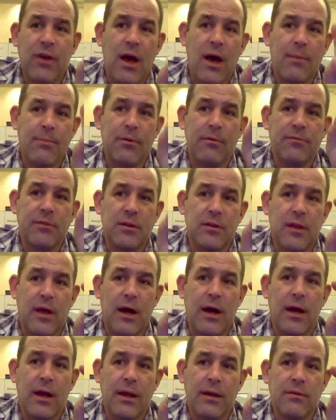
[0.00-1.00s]
top of the
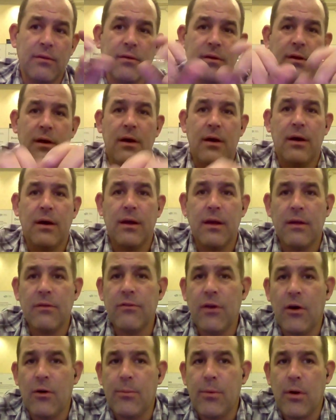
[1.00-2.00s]
line uh,
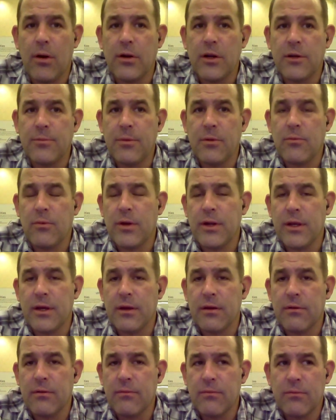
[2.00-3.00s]
Intel part I'd been
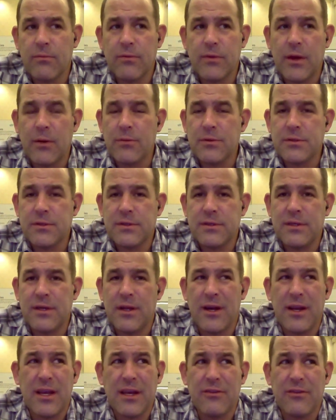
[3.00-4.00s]
running. That was
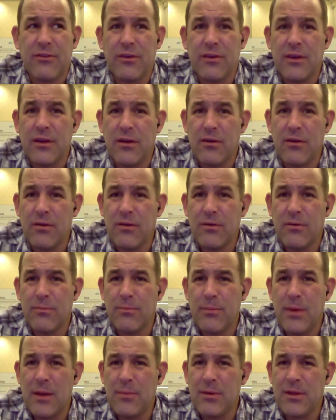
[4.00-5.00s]
you know I guess a year,
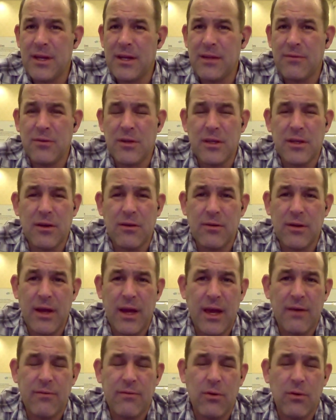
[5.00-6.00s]
maybe not even a year and
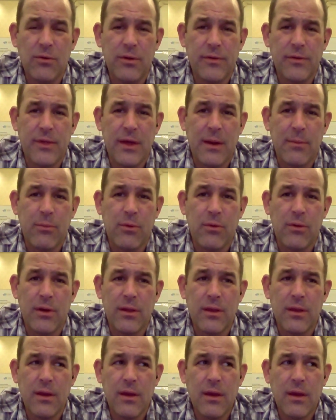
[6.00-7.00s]
a half old at that
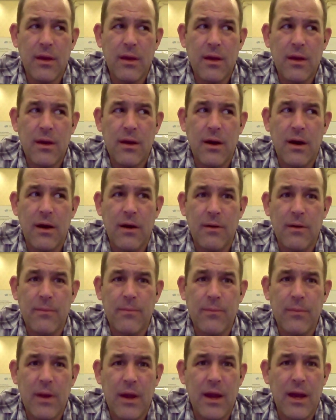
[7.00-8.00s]
point.
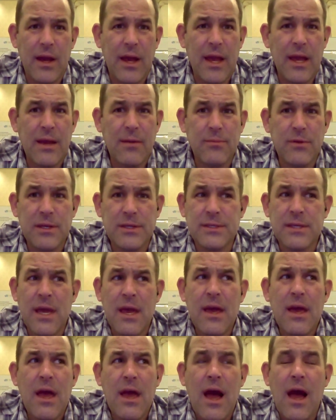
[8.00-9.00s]
Um, AMD's
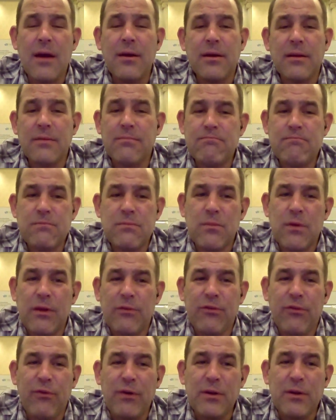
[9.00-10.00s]
I
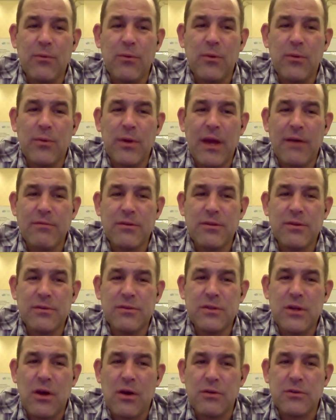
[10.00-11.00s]
it's funny we
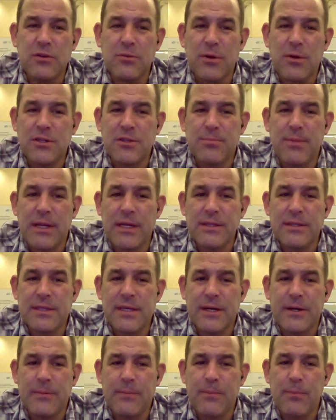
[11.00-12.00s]
haven't talked too much about
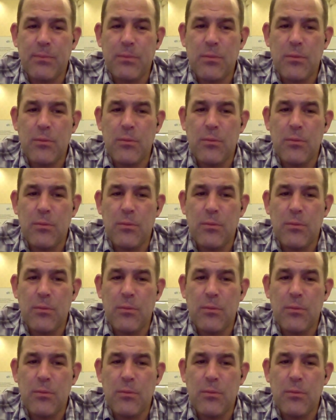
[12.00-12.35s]
Intel,